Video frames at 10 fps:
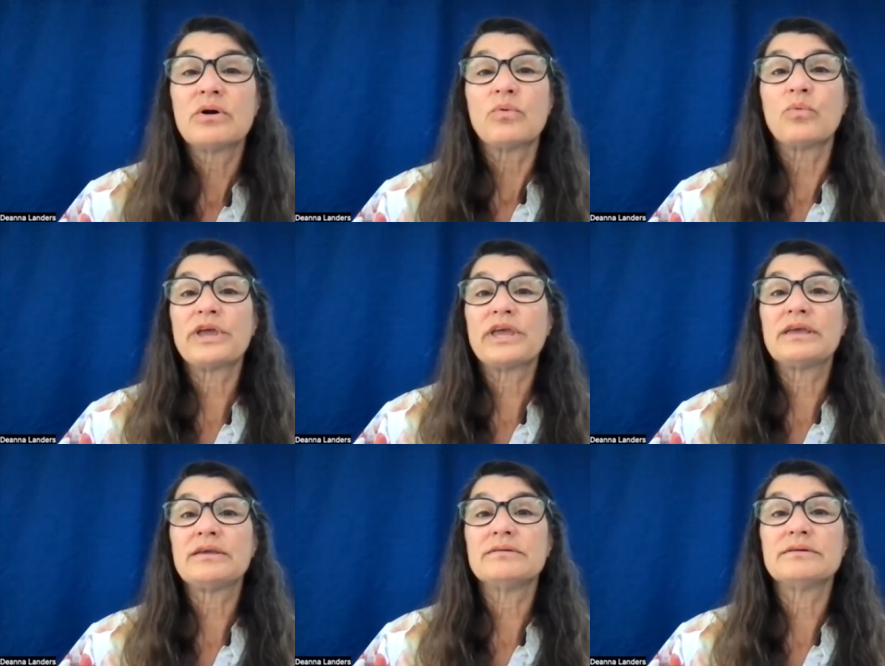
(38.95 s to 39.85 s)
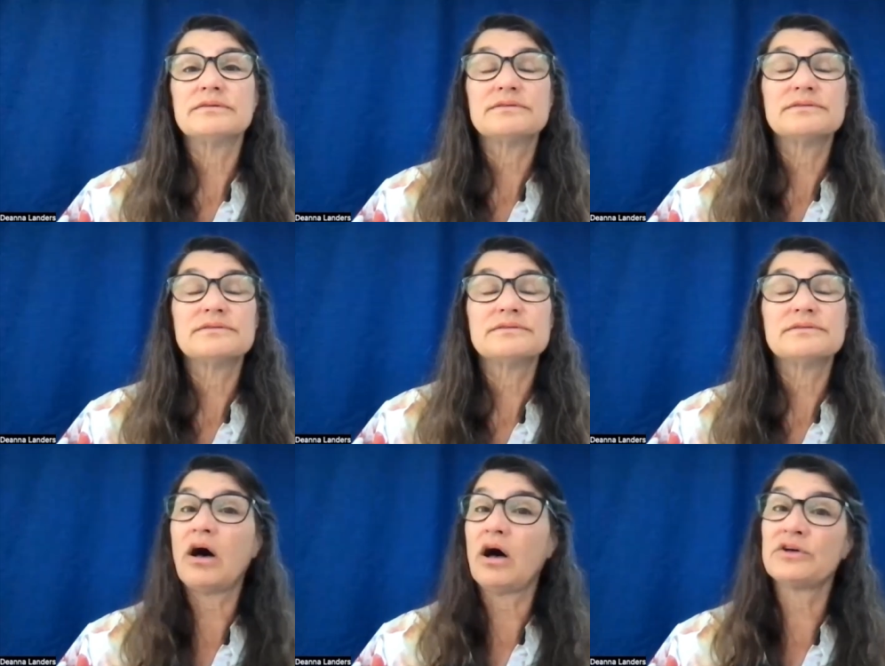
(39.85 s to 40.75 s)
we
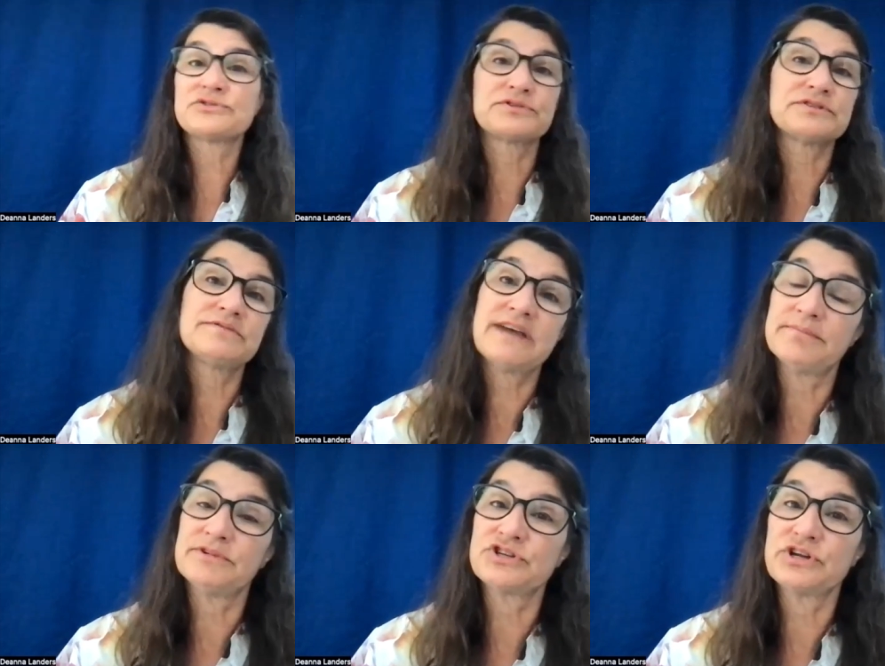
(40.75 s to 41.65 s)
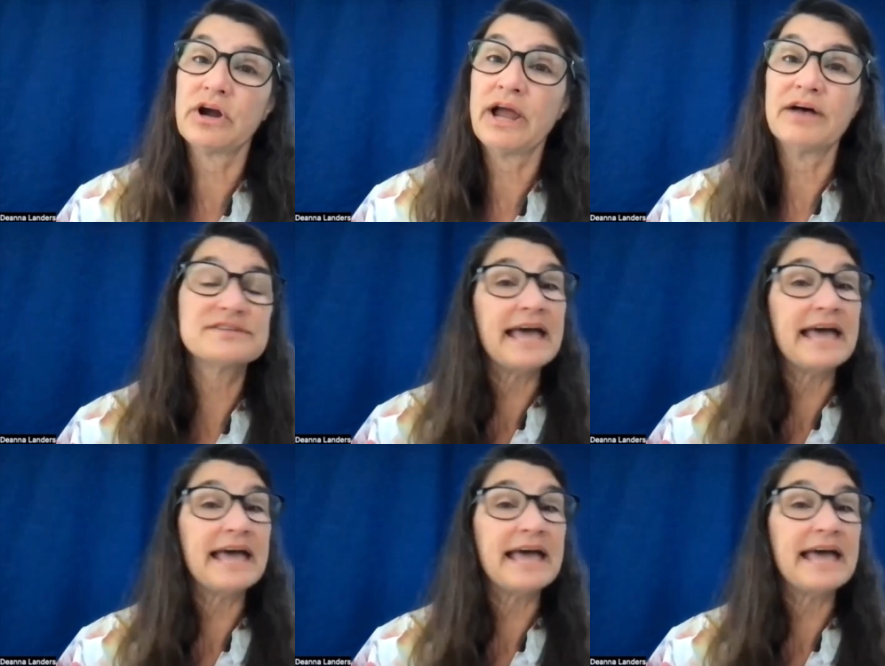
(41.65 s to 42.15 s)
saw all sorts of damage in our house.